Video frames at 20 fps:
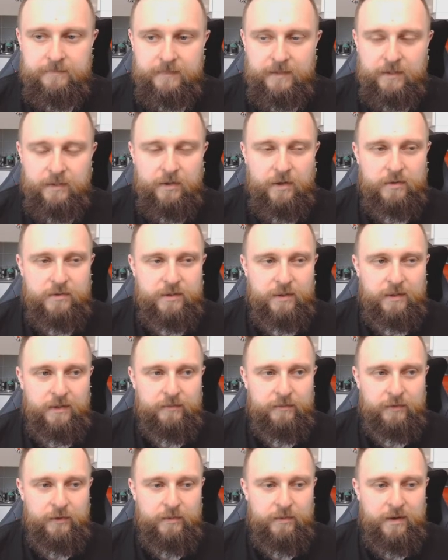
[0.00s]
Gnotto
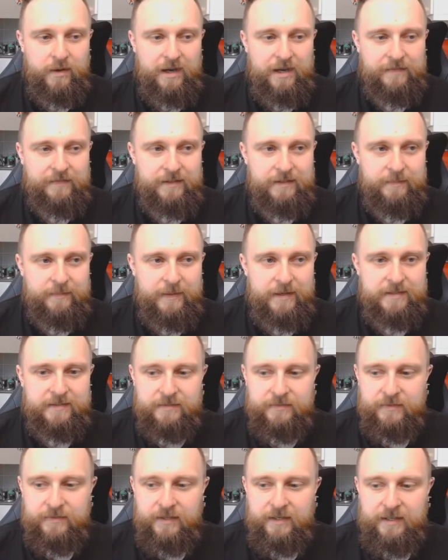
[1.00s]
and Rue not having the
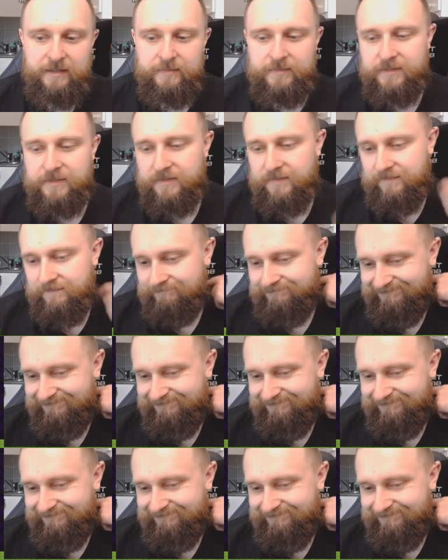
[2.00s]
best of games.